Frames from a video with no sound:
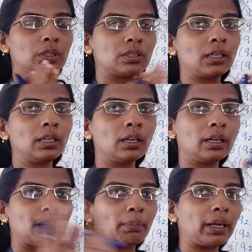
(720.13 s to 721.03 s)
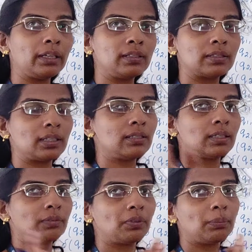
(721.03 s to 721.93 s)
string, remaining cells
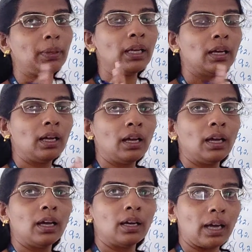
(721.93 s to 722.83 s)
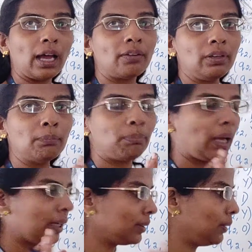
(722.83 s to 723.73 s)
it will be having
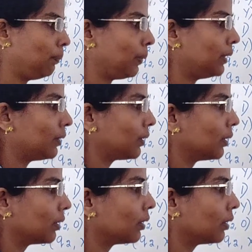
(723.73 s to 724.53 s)
blank symbols.